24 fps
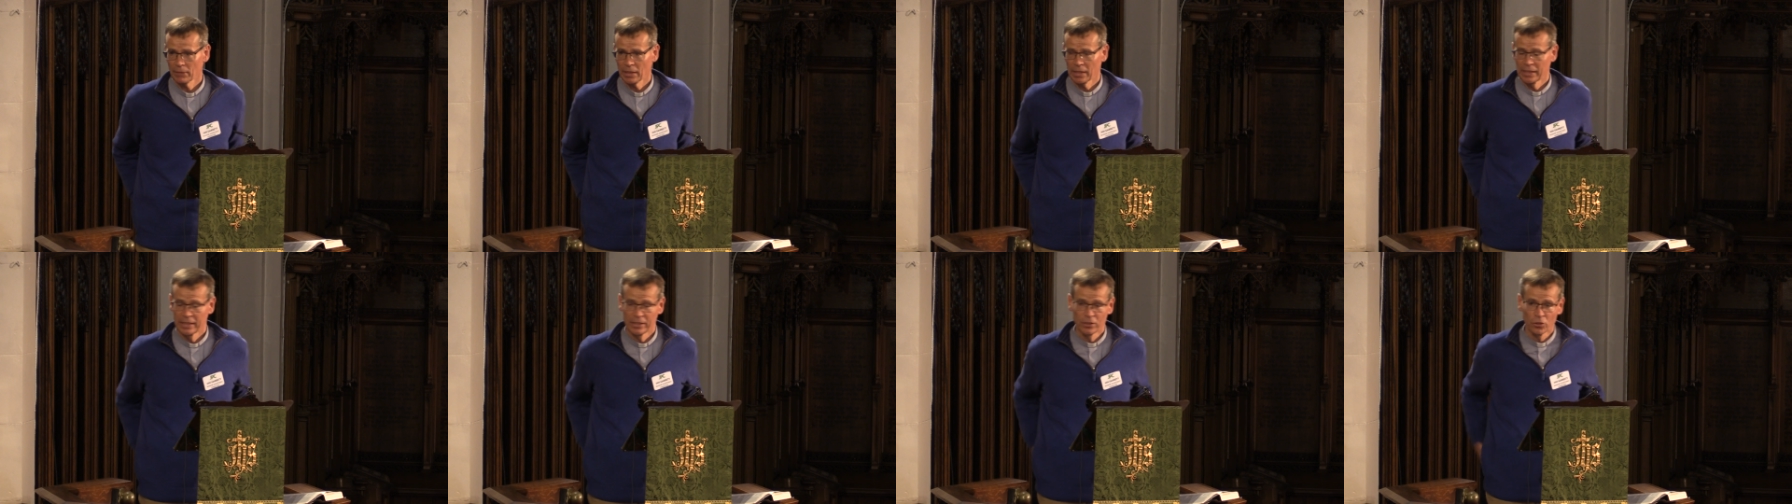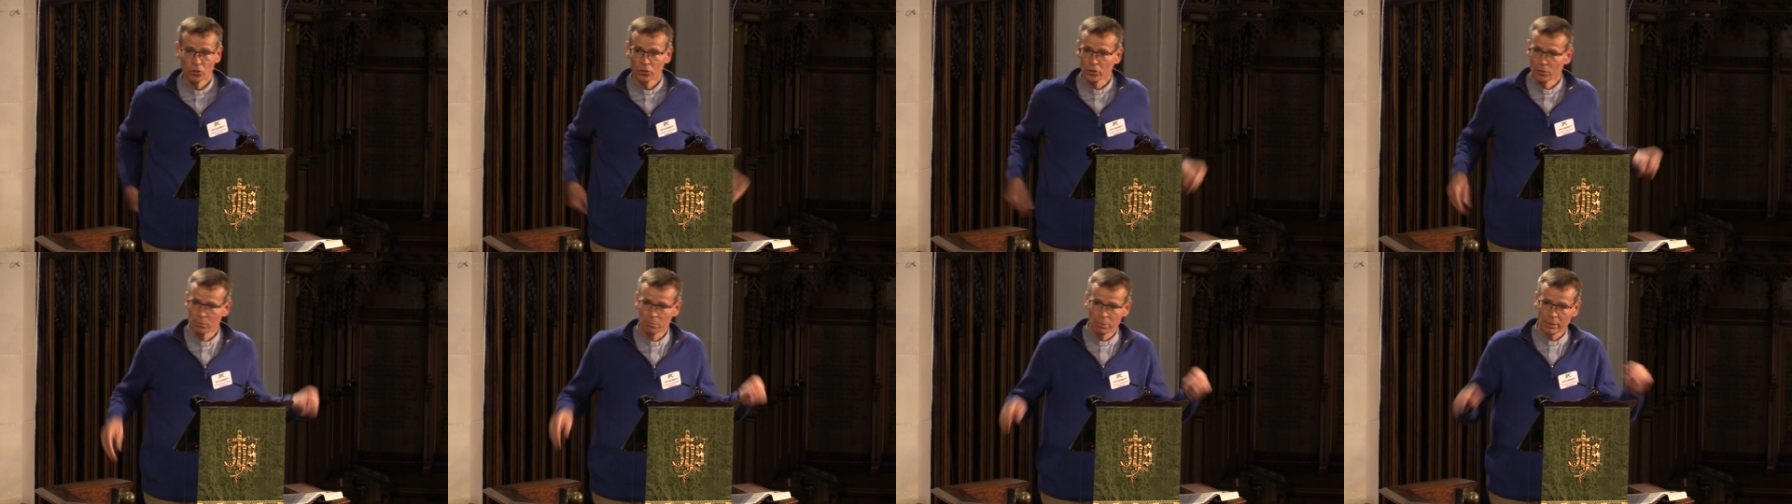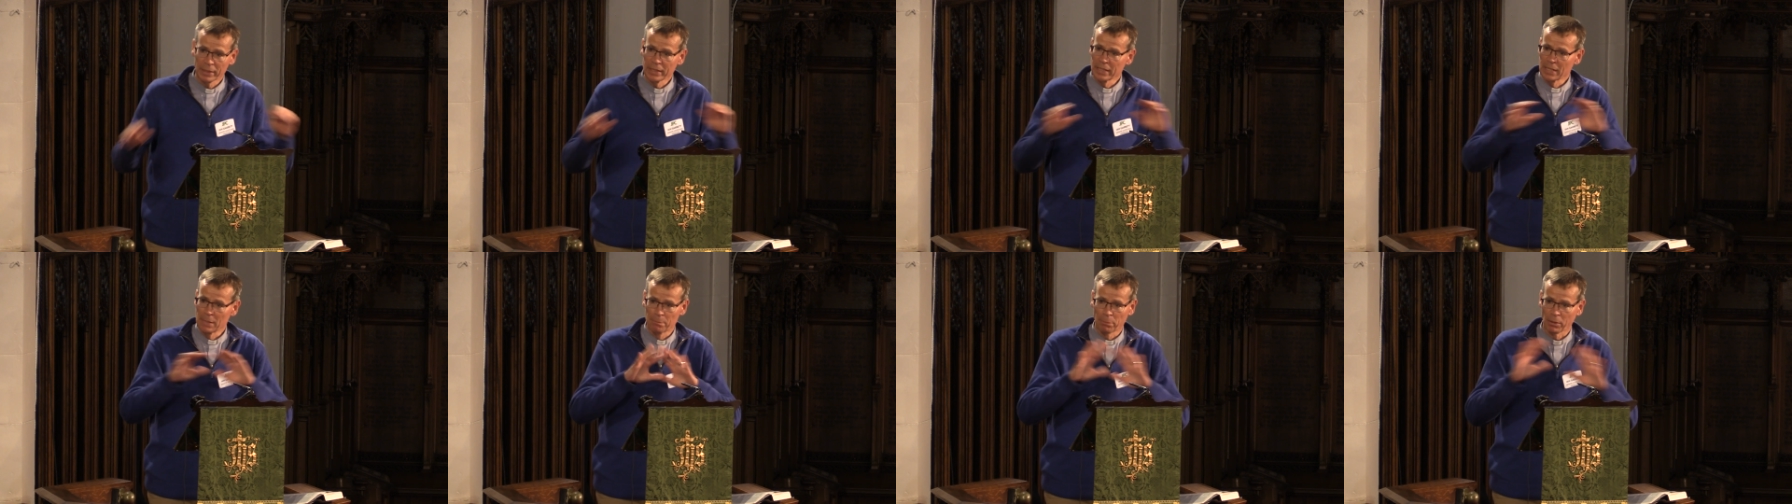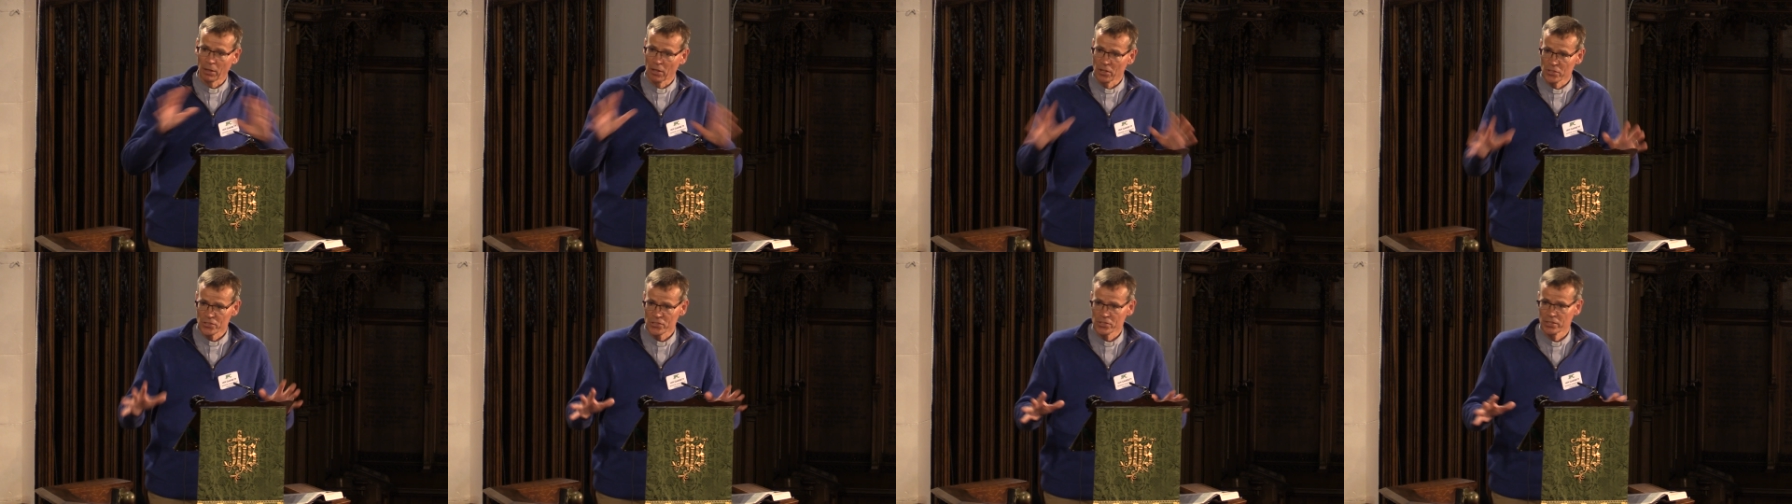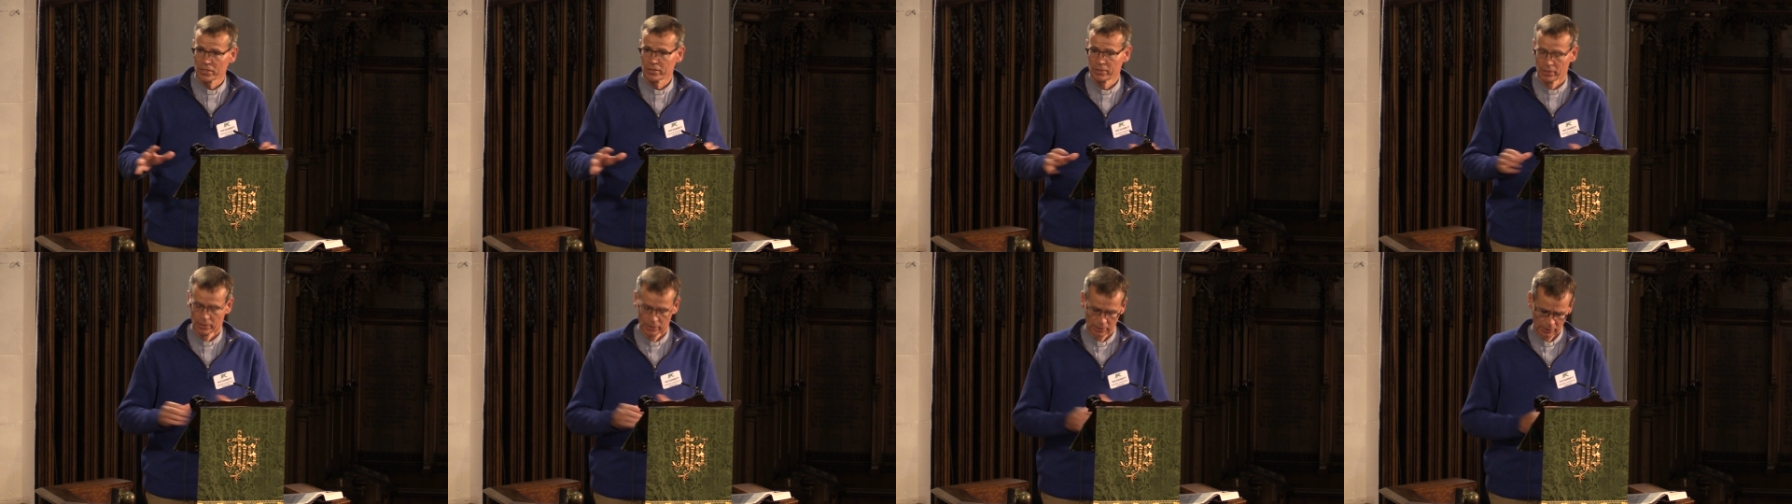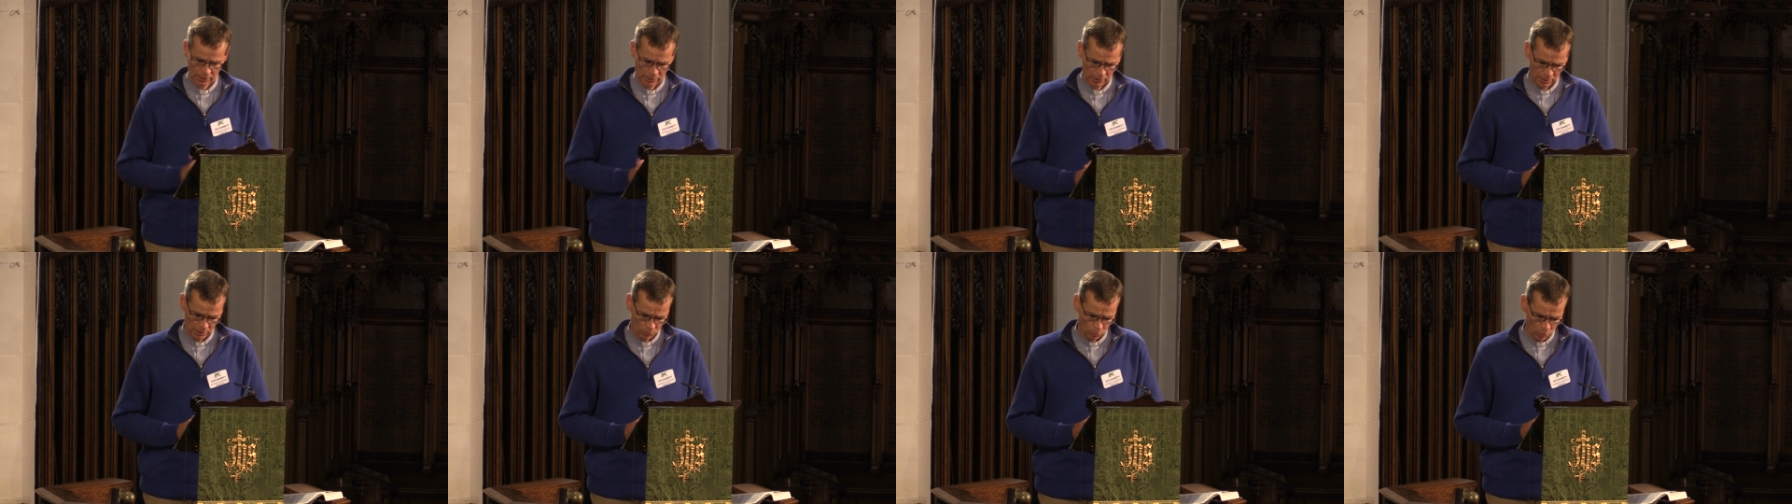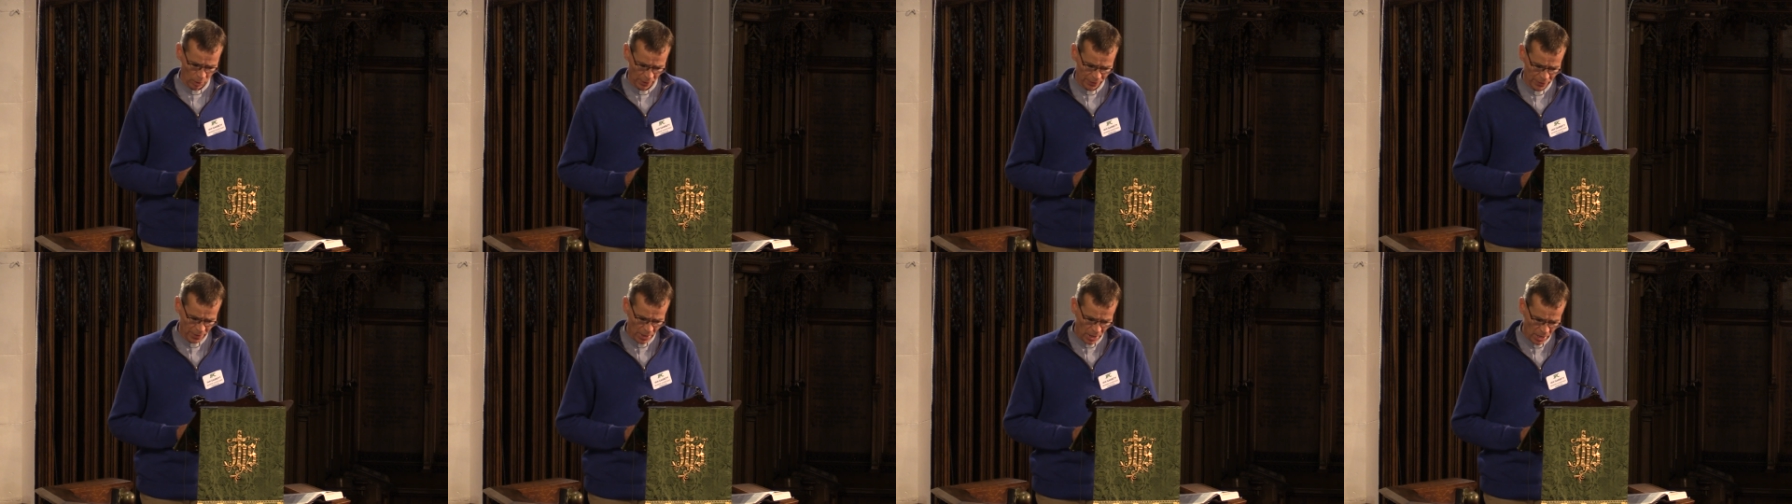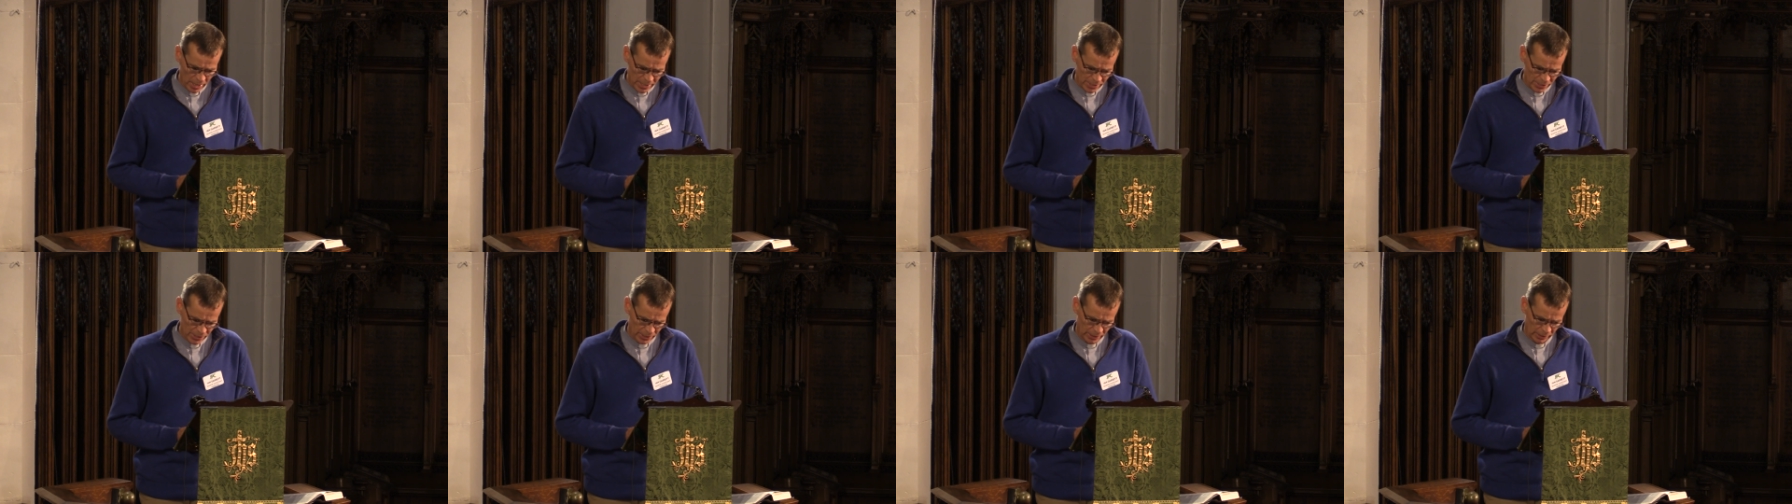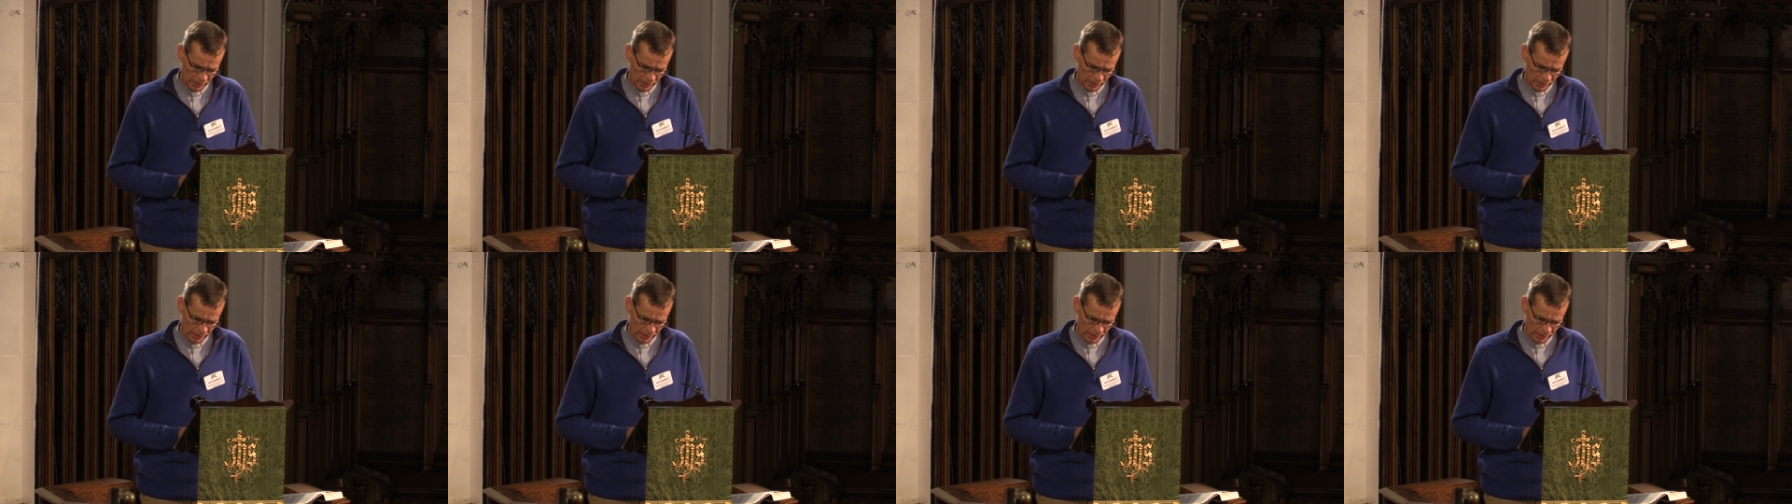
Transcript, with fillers: He got completely plastered one night.